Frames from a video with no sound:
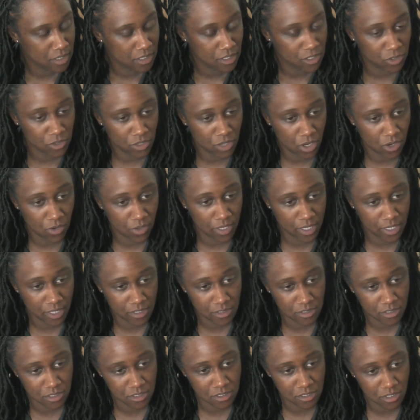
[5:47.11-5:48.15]
you know,
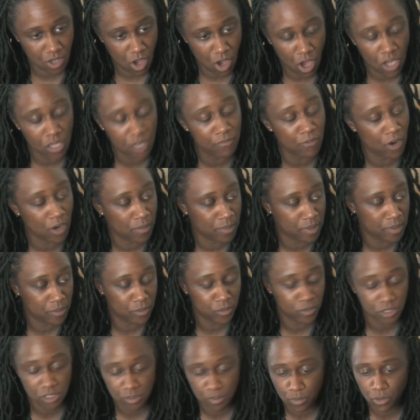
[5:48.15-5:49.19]
and just all of our
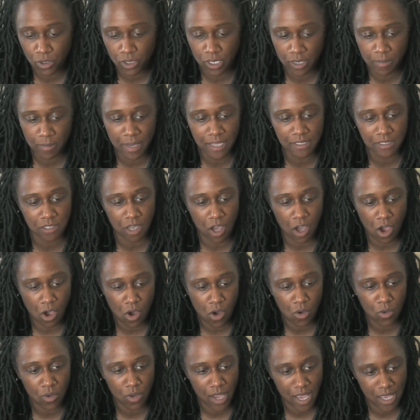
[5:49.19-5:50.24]
people will support him as a
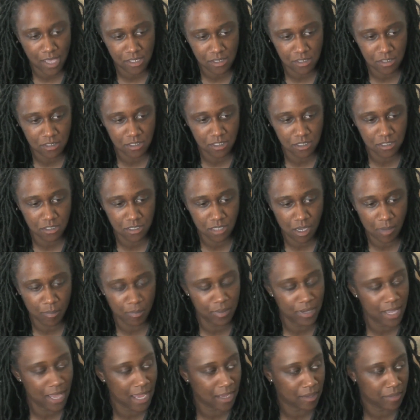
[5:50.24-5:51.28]
whole, as just a
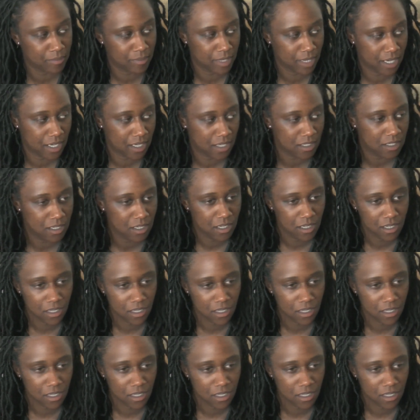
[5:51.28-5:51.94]
black man,